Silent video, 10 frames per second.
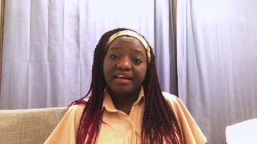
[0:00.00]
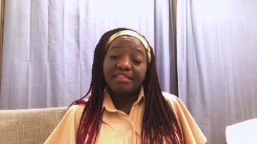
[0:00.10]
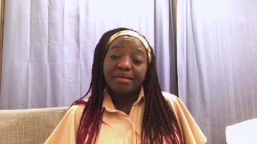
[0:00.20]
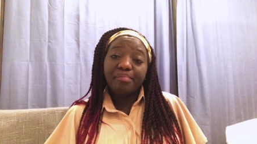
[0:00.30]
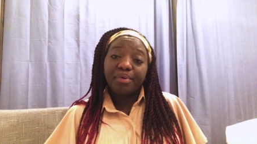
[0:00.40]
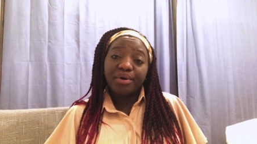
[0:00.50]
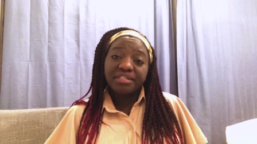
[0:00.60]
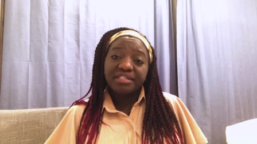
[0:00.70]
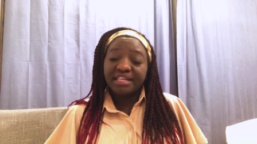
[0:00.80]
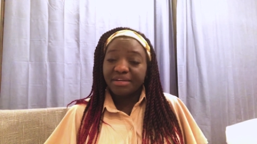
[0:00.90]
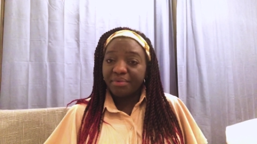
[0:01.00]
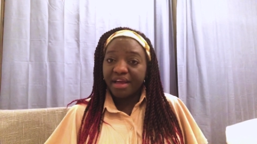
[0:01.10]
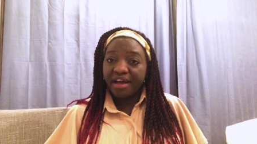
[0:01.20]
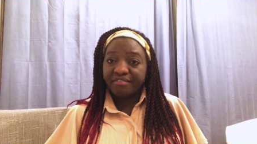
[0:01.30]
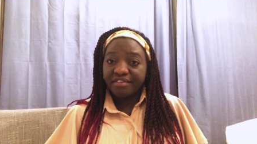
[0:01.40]
the bond that we
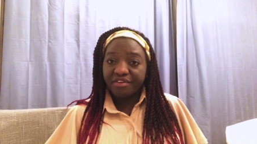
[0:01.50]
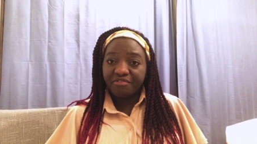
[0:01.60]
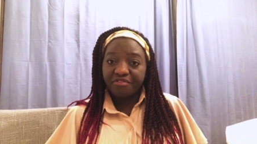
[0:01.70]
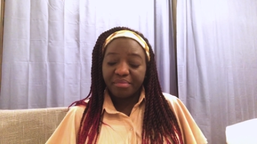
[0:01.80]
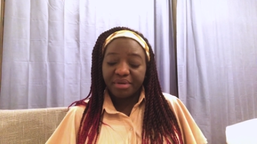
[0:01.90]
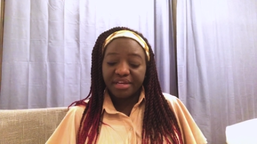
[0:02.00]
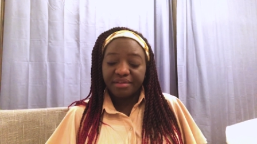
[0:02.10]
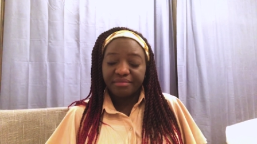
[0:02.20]
have in our family.